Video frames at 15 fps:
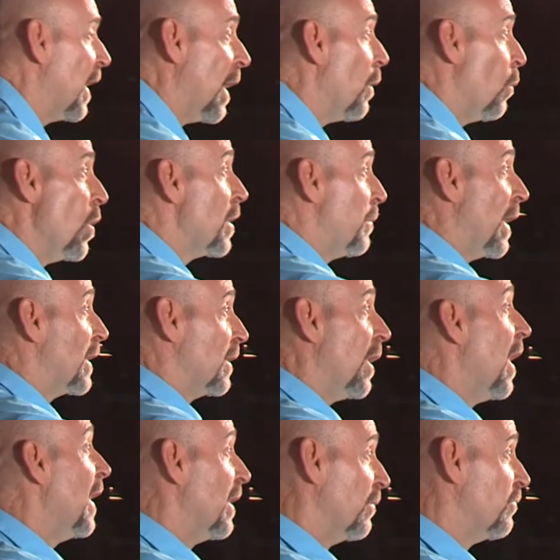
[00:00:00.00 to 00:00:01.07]
One of my
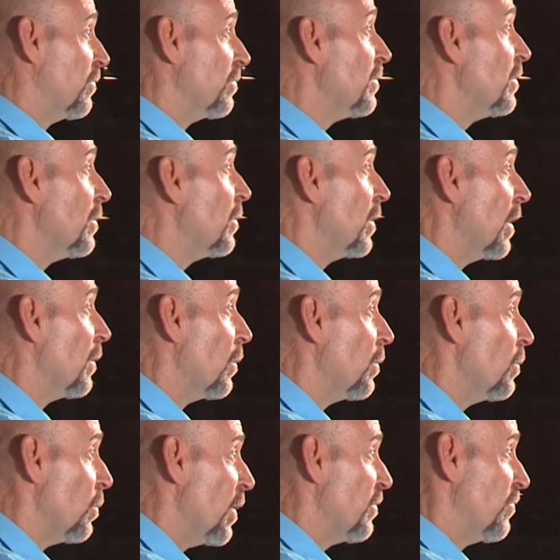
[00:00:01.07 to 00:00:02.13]
clients
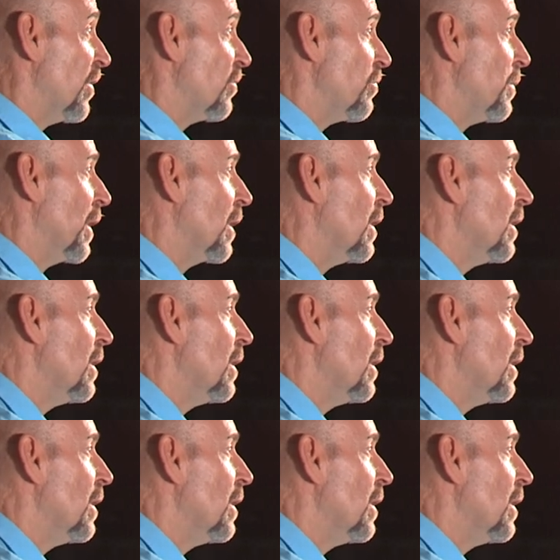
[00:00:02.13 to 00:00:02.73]
once said to me,